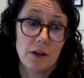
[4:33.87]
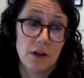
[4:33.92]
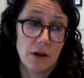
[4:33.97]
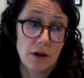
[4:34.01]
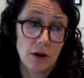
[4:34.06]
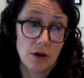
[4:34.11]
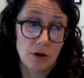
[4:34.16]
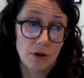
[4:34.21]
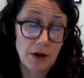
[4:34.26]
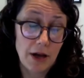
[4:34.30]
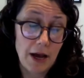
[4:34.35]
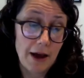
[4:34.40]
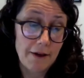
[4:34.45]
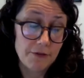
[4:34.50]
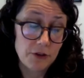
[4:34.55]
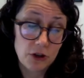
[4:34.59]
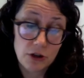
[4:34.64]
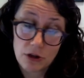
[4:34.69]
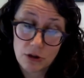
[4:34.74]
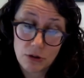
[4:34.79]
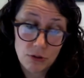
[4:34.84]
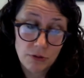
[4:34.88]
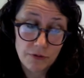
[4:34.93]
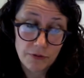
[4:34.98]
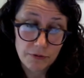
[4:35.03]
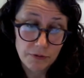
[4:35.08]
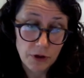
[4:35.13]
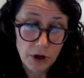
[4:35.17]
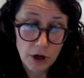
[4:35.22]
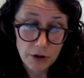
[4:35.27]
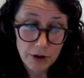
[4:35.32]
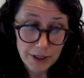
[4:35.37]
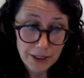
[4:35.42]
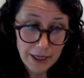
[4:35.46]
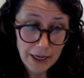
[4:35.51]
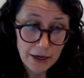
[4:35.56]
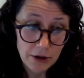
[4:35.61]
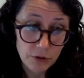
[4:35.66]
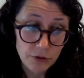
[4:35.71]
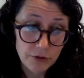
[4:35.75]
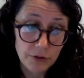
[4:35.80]
you know, after who've already
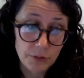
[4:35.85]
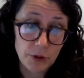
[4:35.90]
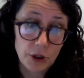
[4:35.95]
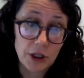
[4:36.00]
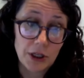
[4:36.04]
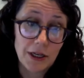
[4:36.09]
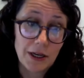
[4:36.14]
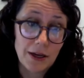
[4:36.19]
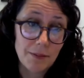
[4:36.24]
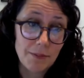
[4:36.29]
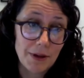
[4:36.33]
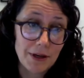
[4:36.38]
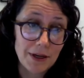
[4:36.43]
had osimertinib.